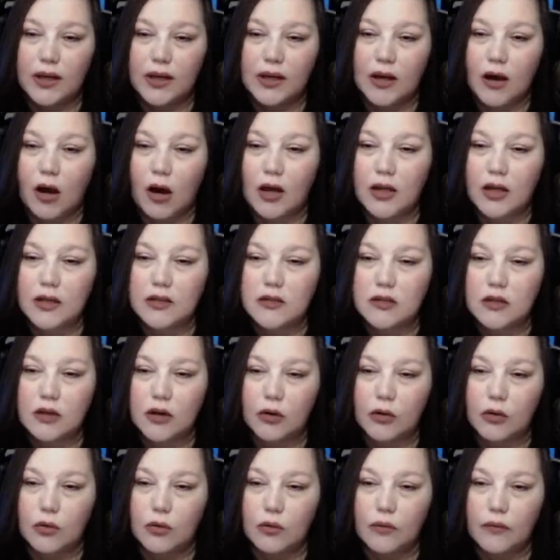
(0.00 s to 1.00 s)
we could
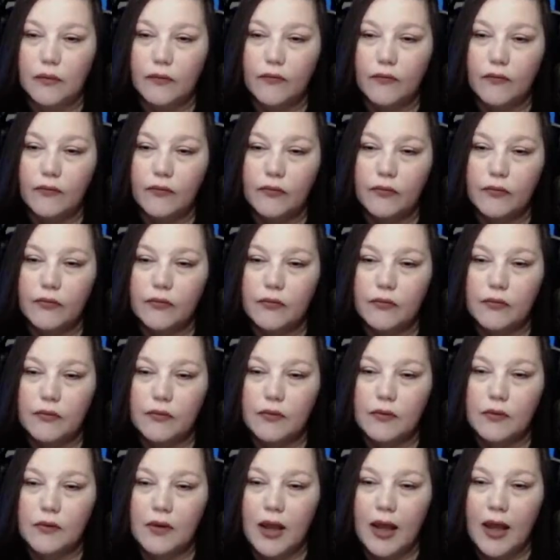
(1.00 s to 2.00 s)
also
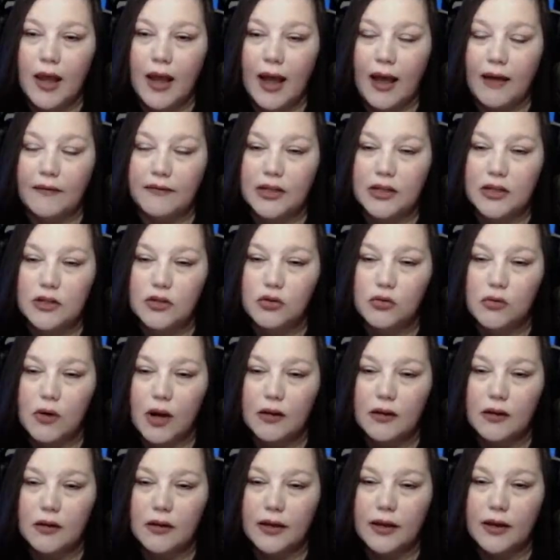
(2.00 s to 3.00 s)
have it
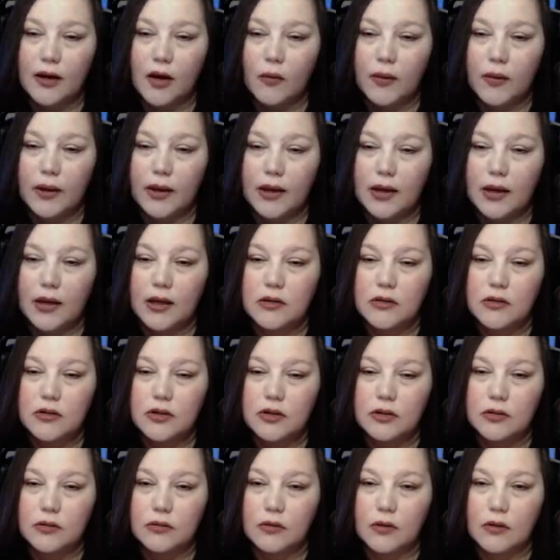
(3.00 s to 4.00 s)
directly going
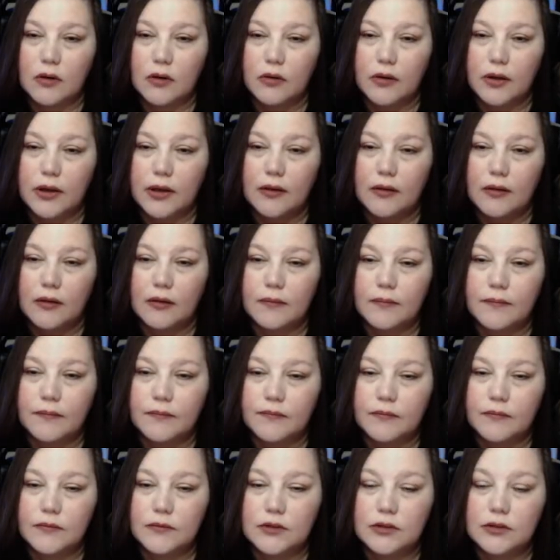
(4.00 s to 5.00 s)
into, okay,
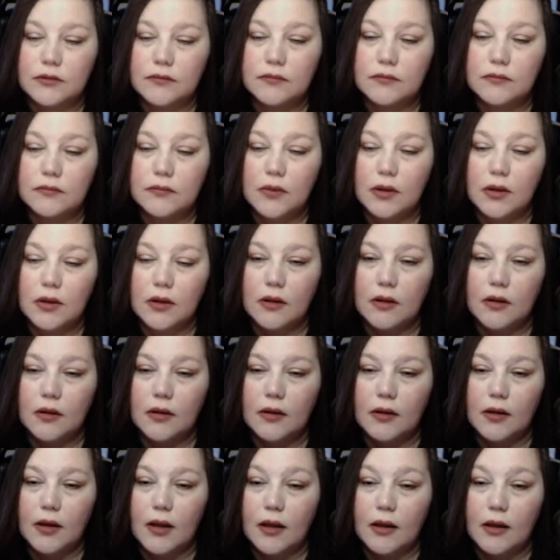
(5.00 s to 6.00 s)

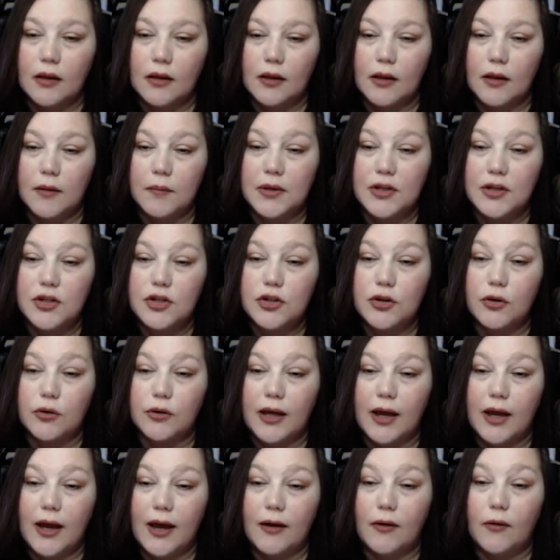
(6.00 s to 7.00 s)
let, let me show
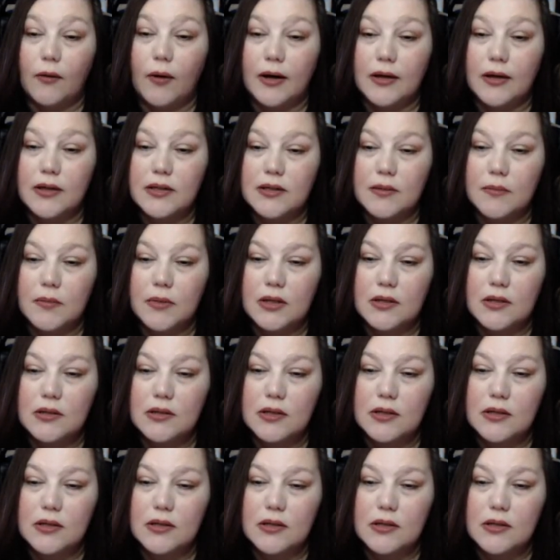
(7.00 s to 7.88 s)
you how awesome this